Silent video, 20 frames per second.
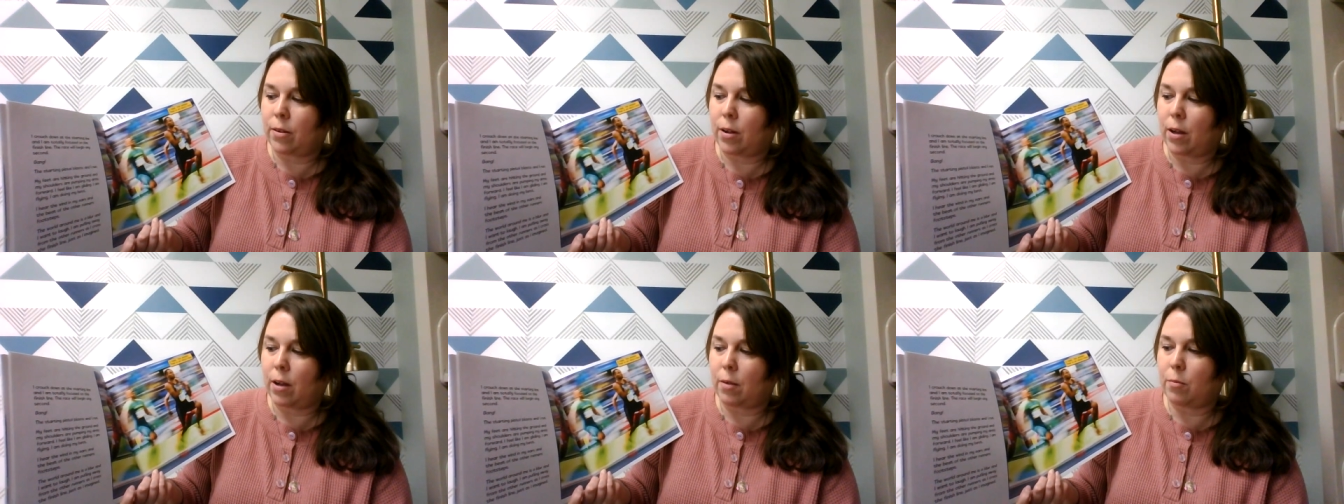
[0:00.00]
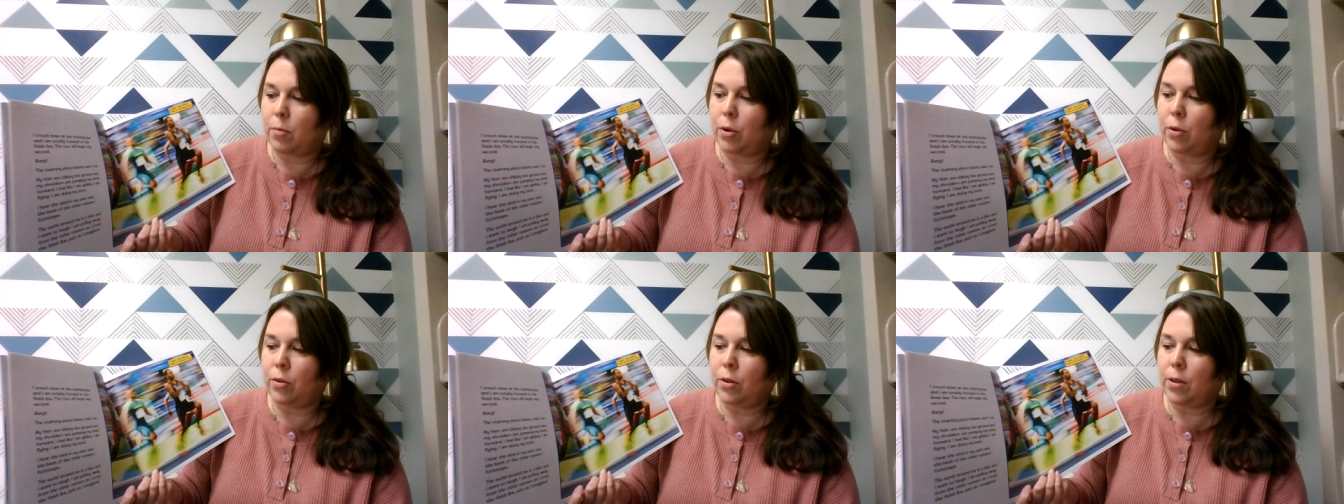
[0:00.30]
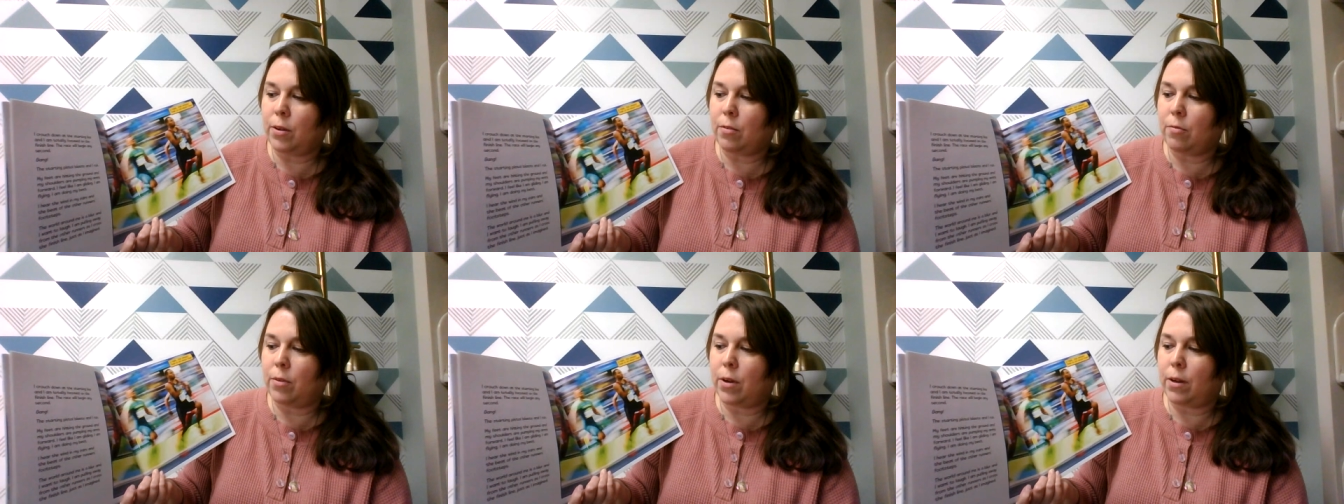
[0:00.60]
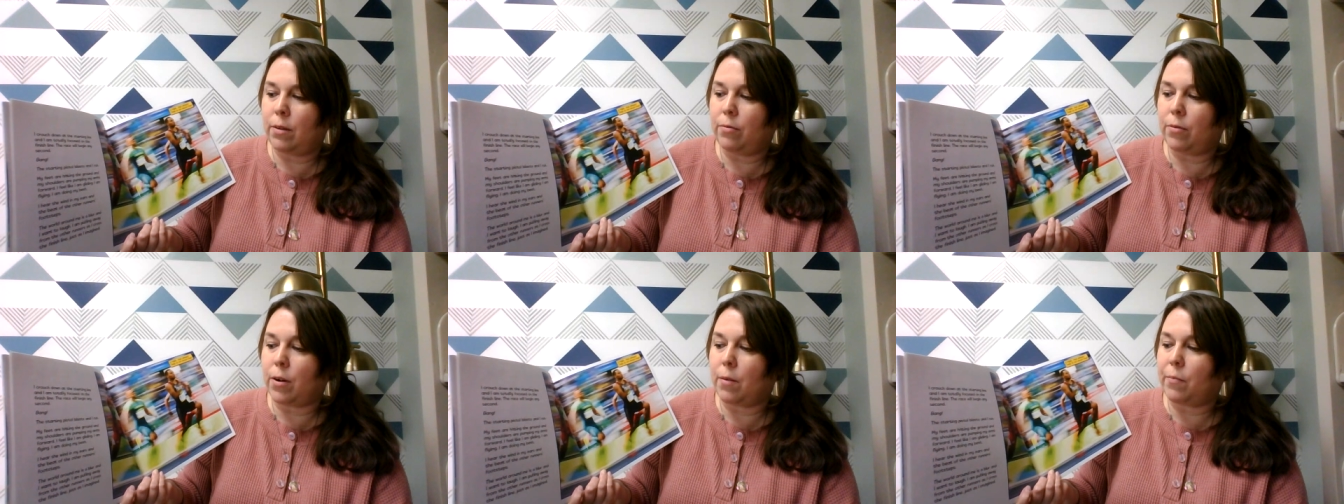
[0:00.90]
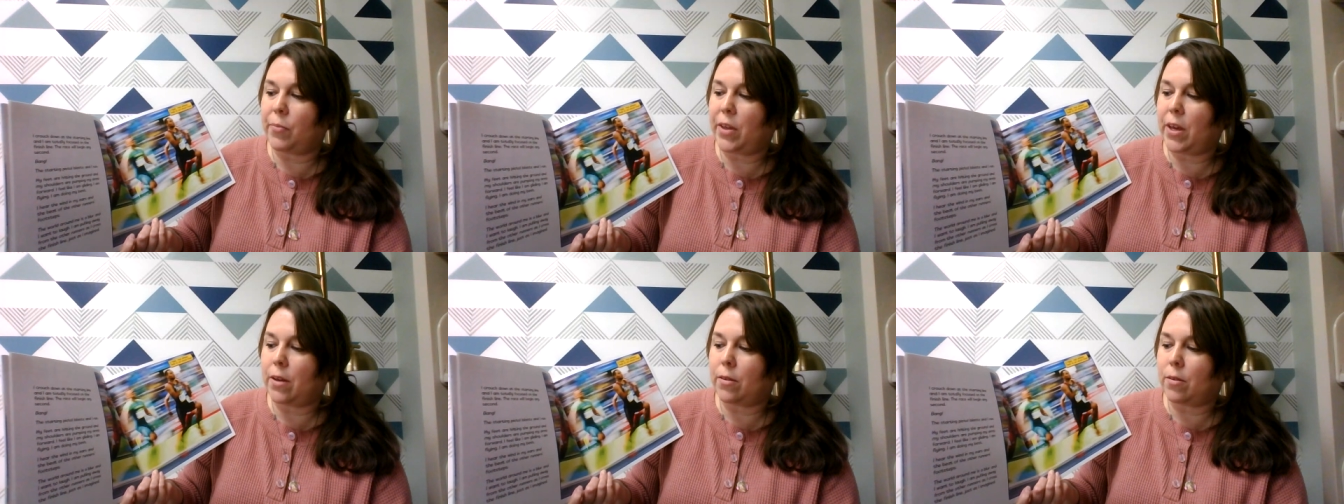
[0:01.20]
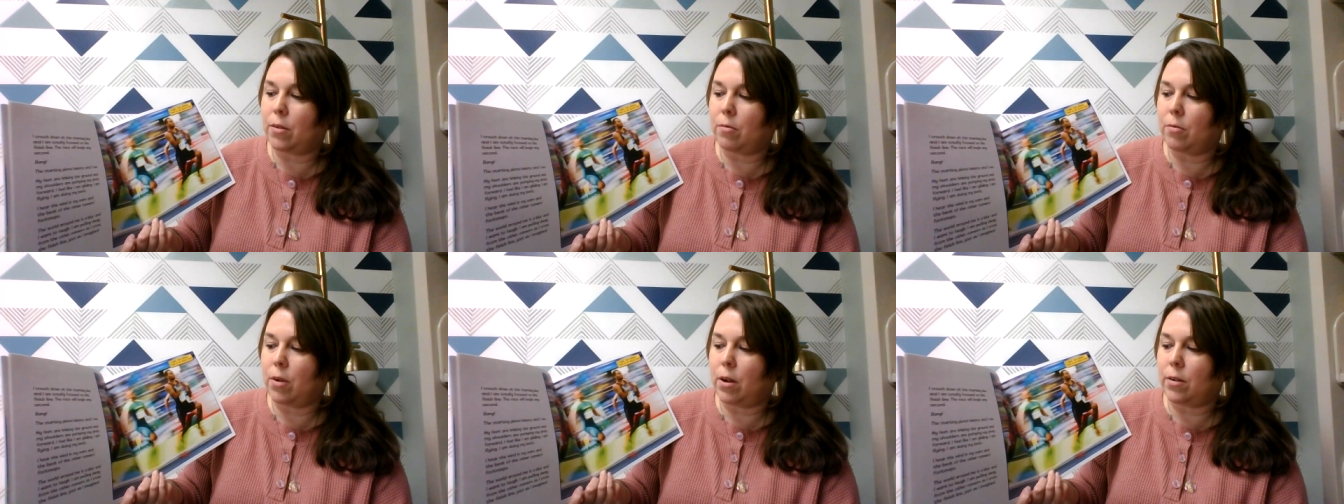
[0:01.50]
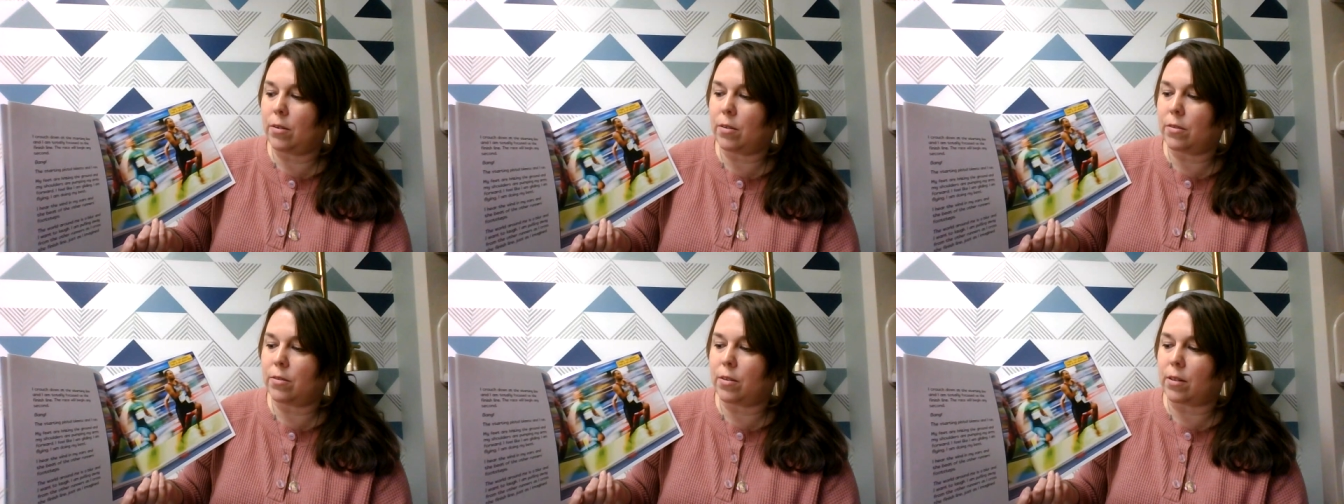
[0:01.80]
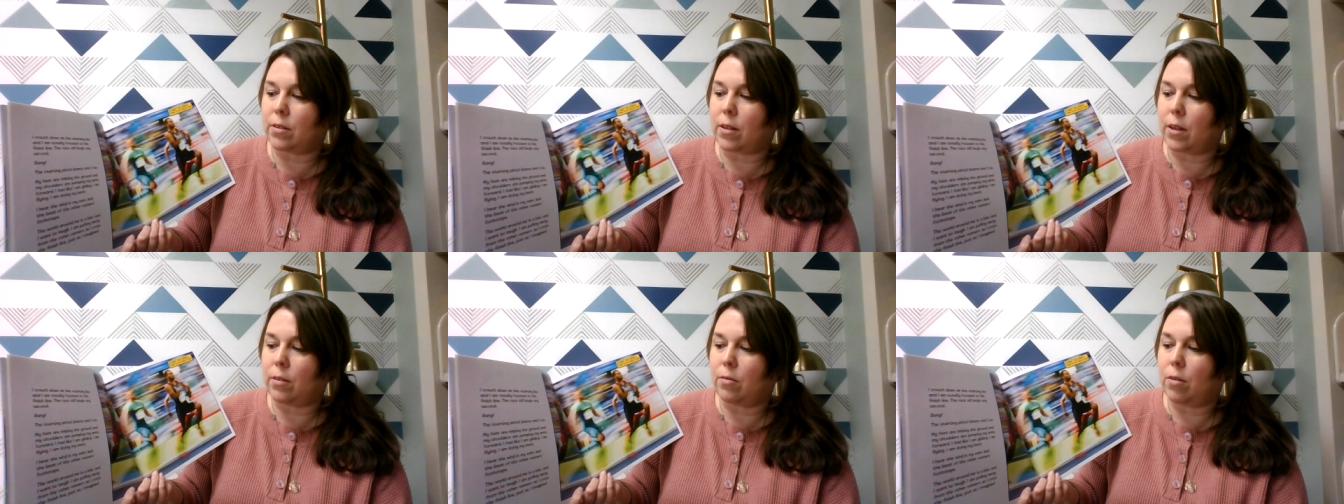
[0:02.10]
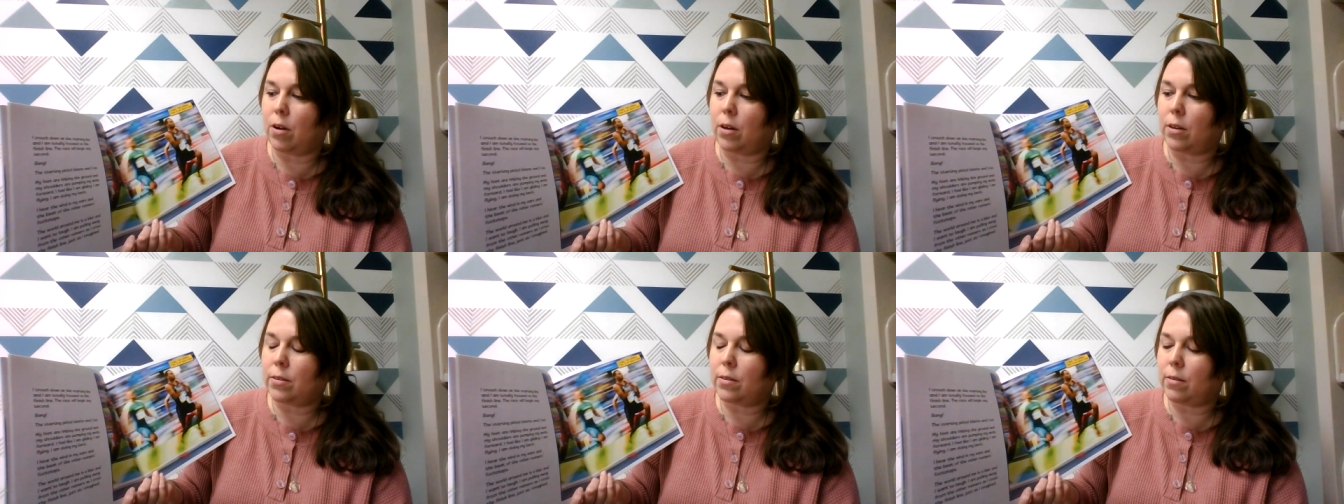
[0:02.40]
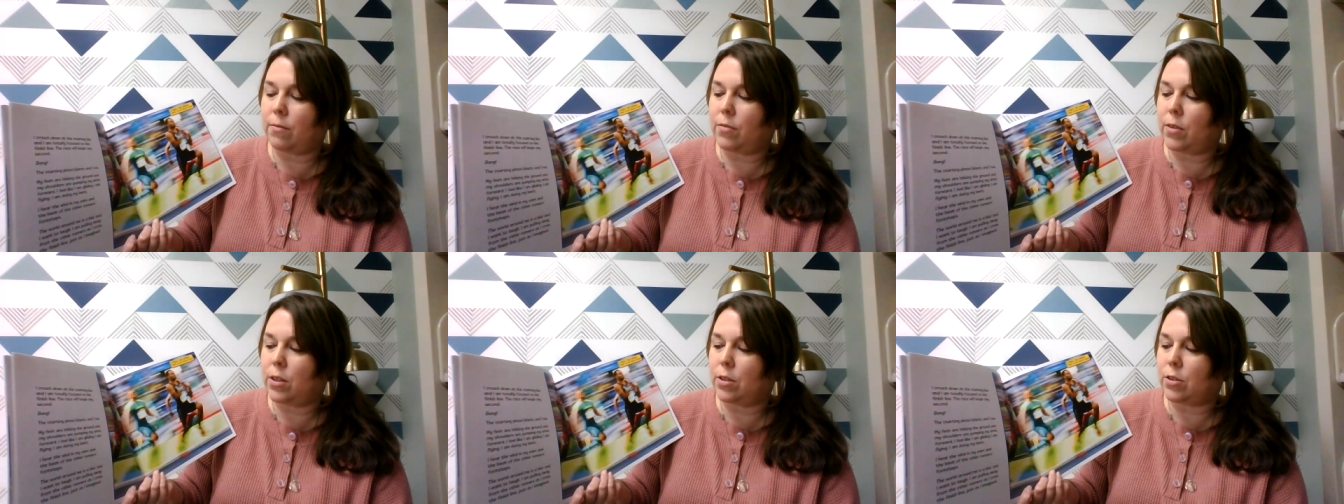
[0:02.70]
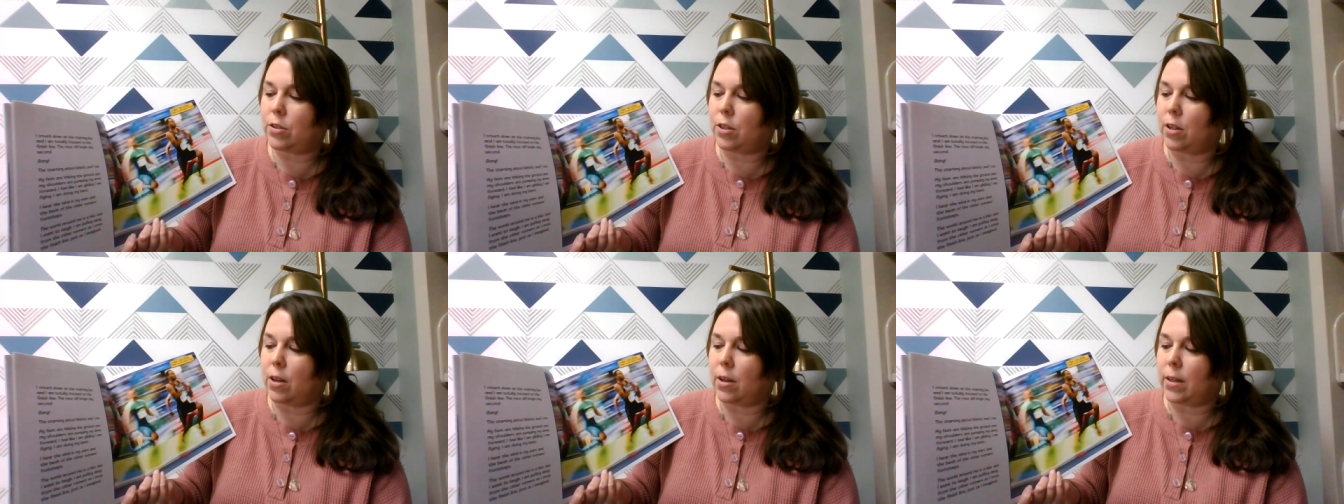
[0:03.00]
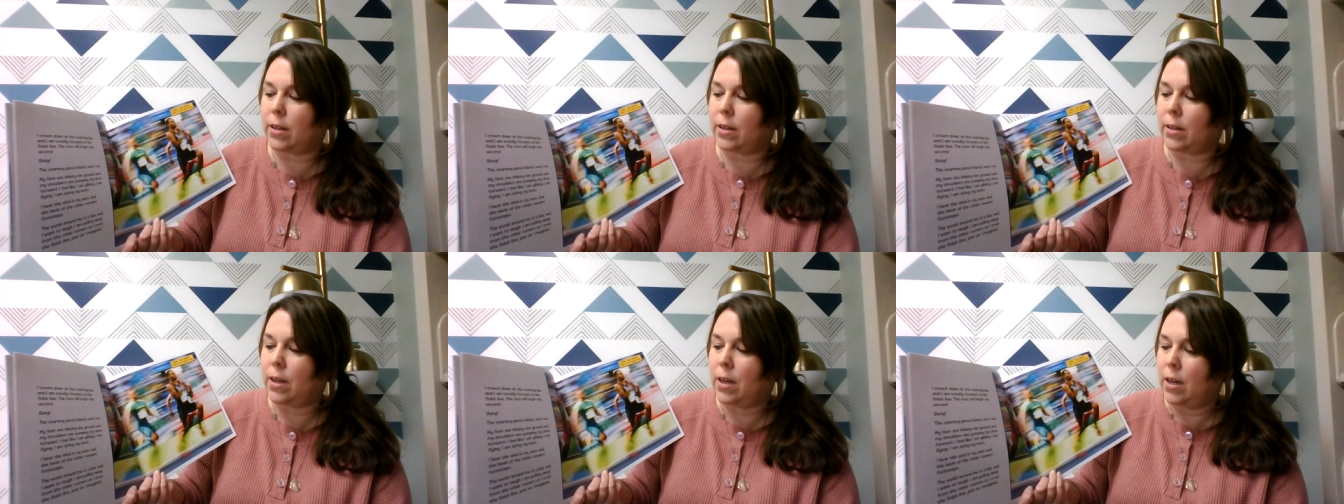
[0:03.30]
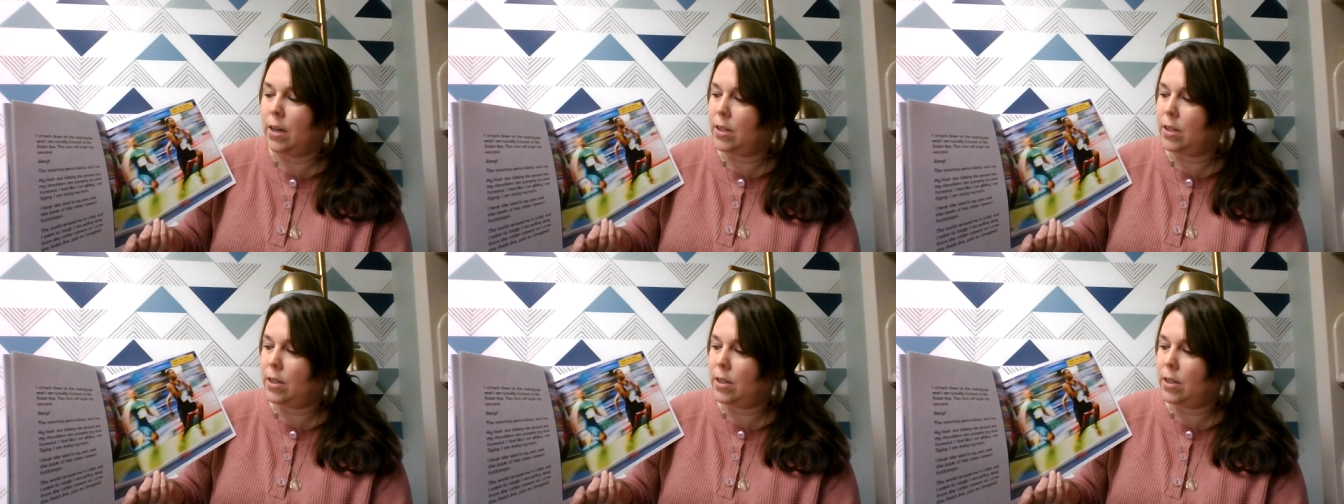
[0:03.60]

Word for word: I'm pulling away from the other runners as I cross the finish line,